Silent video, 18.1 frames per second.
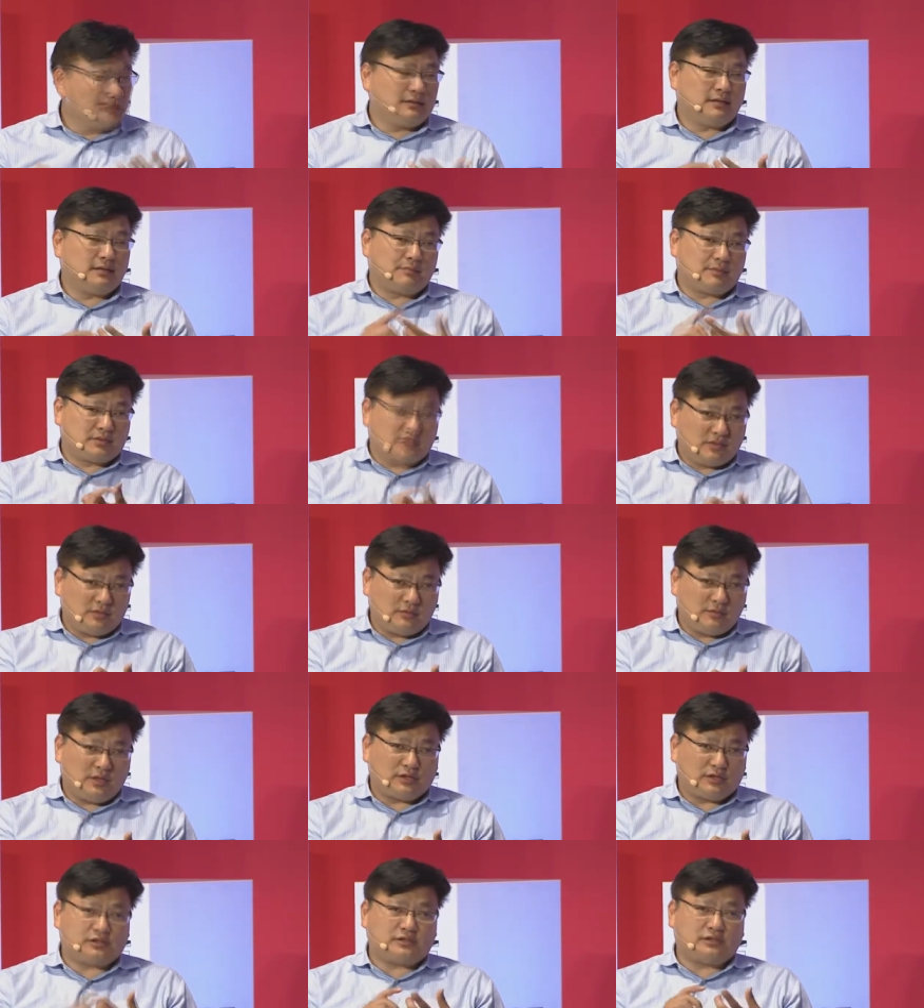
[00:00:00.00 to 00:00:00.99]
number two
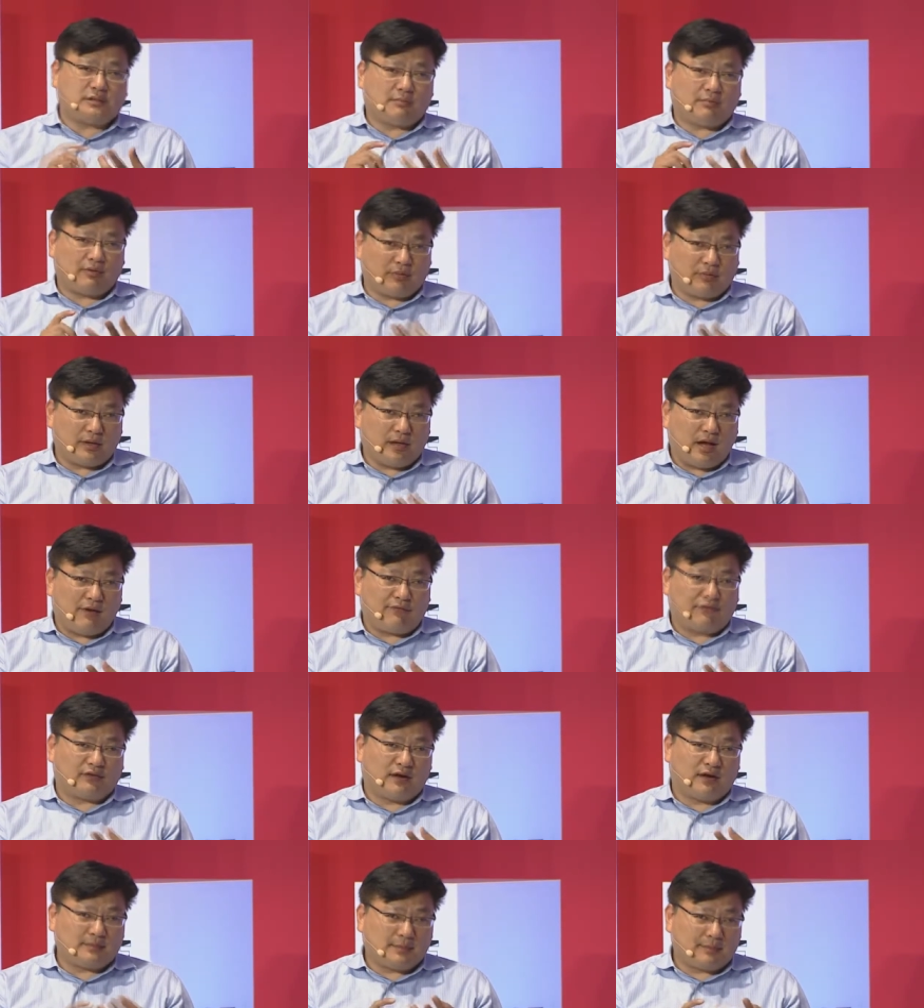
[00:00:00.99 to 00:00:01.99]
Wish, number three
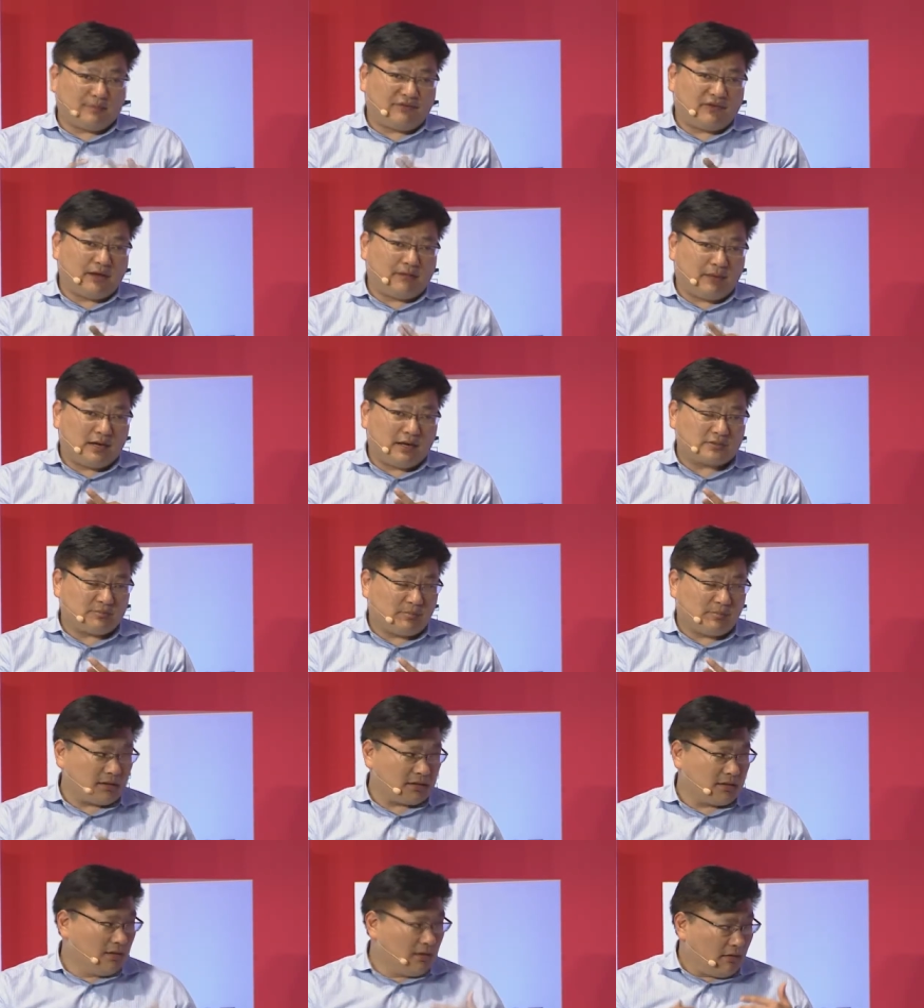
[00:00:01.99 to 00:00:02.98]
OfferUp, number five
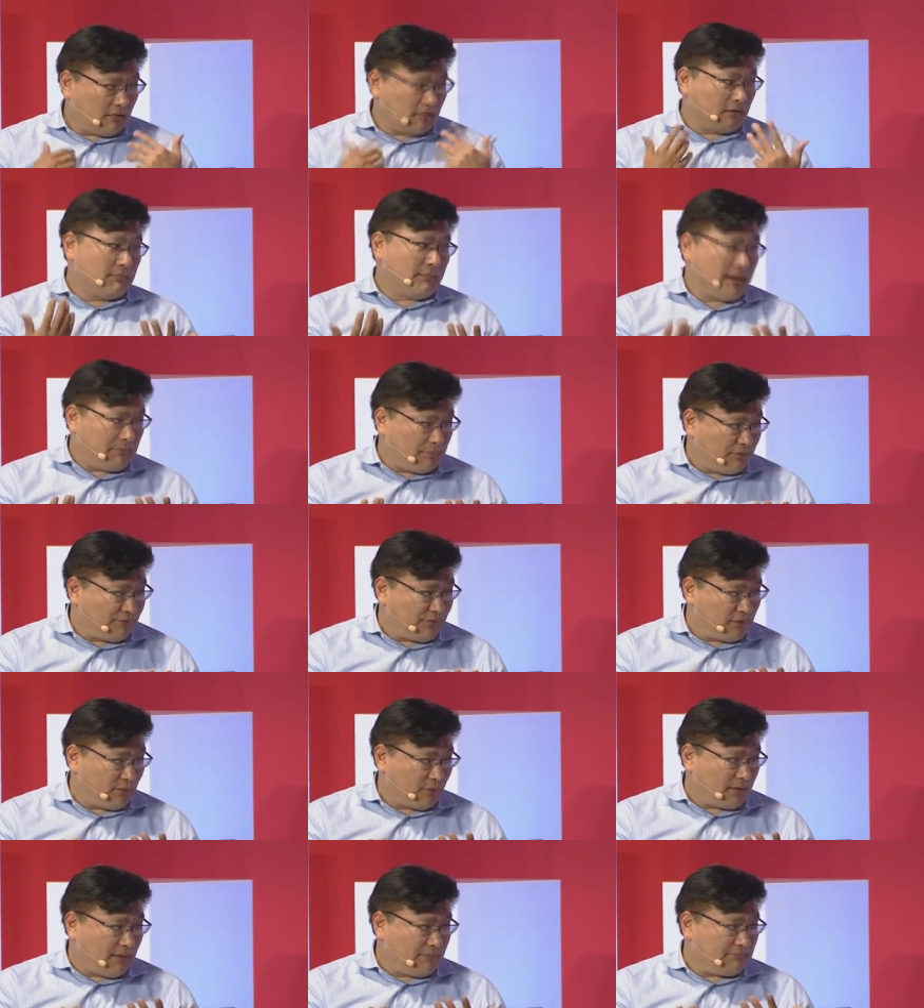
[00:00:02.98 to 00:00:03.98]
Poshmark, are all my
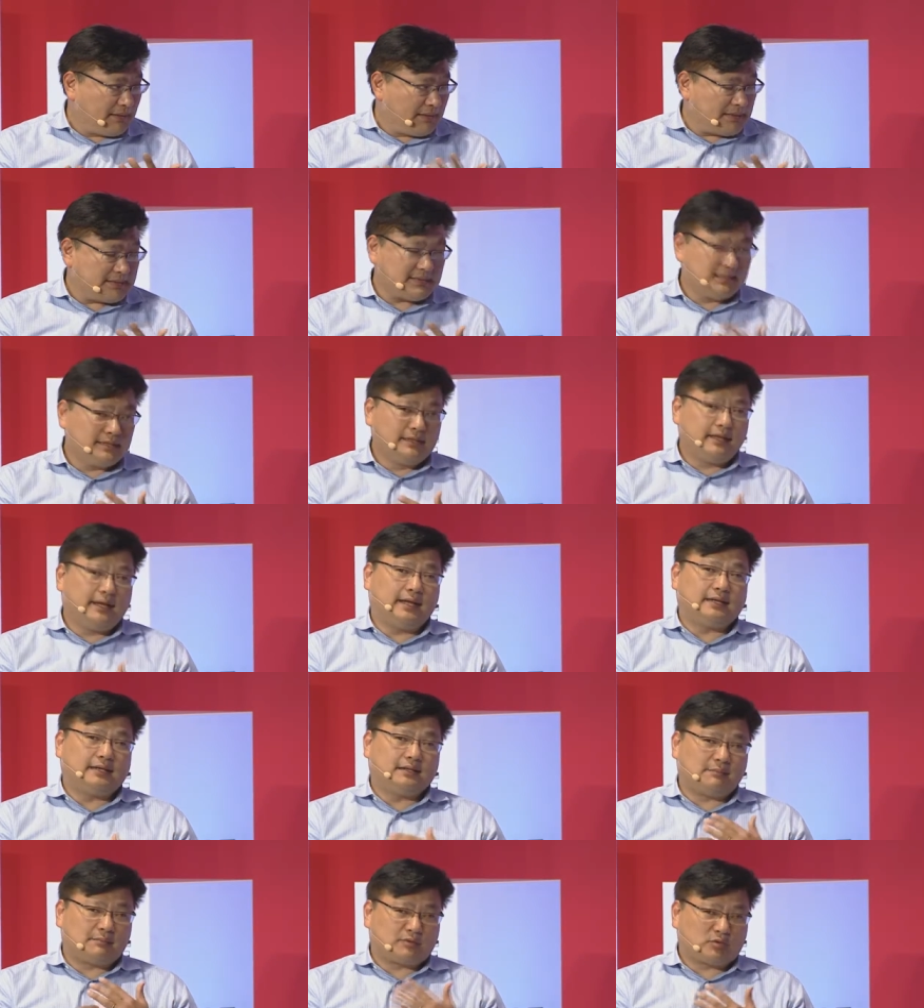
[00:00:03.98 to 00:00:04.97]
portfolio companies. And
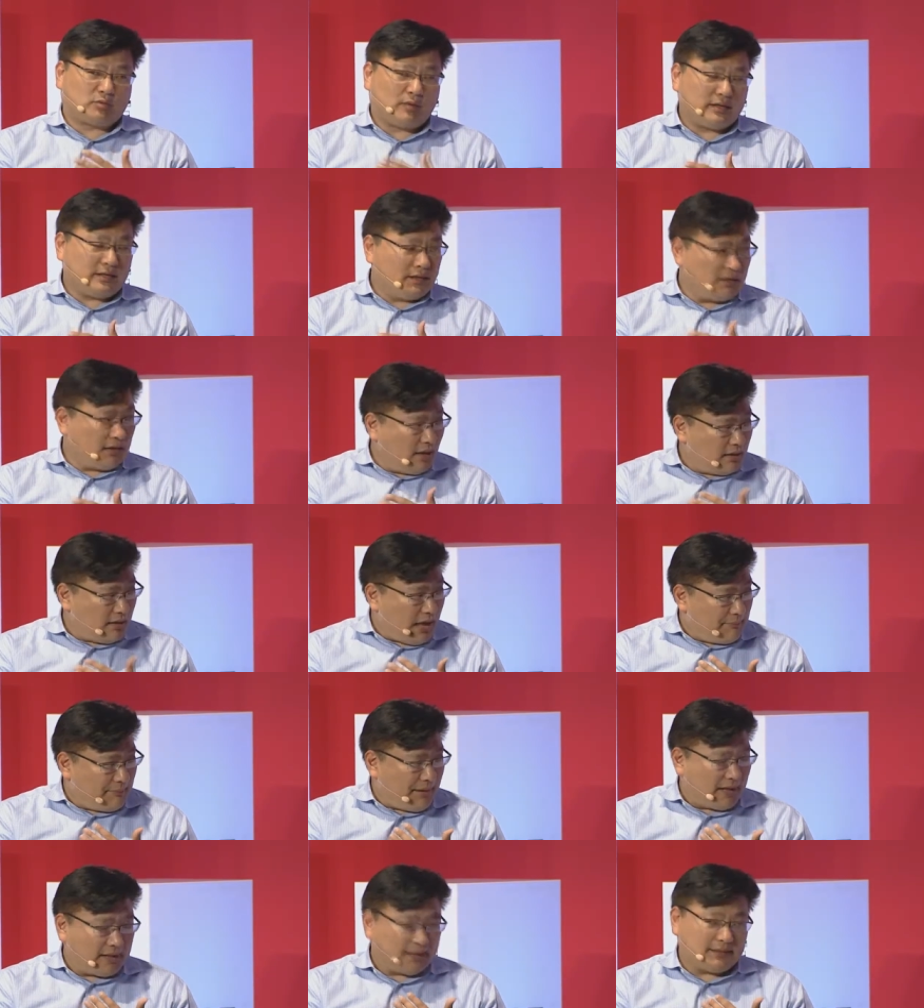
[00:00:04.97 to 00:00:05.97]
then number 20, uh,
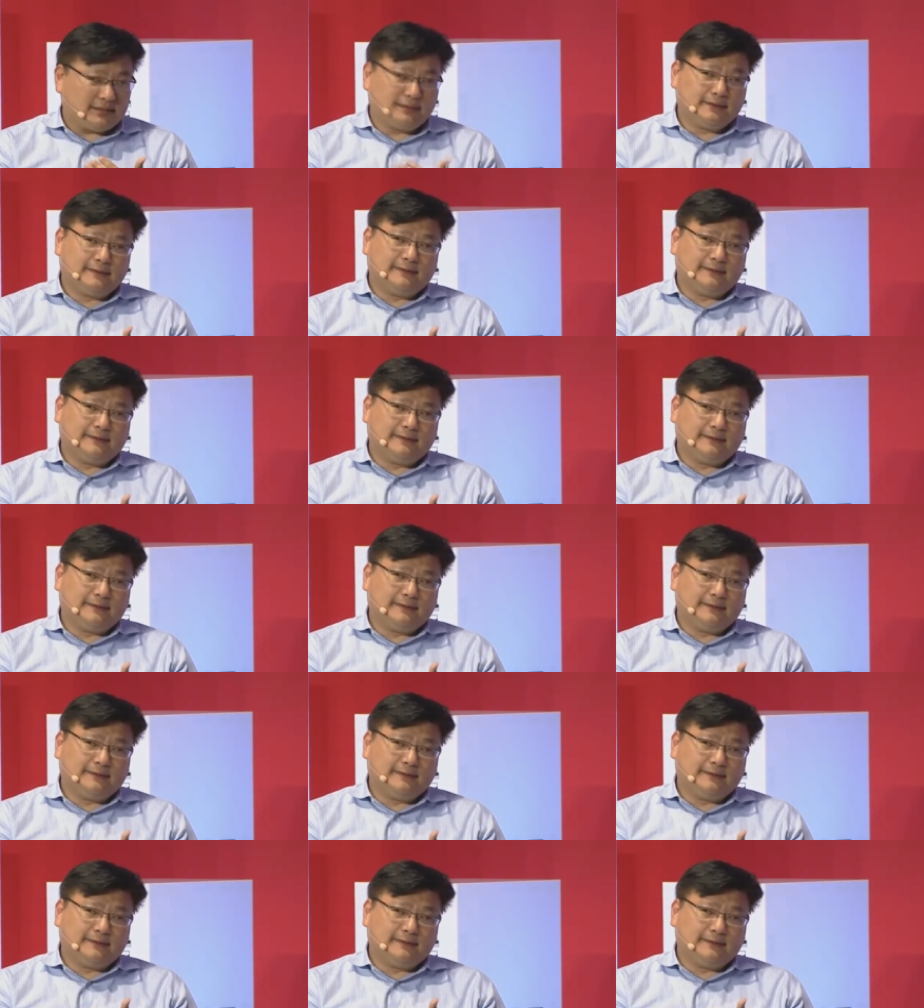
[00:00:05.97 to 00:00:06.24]
Ibotta.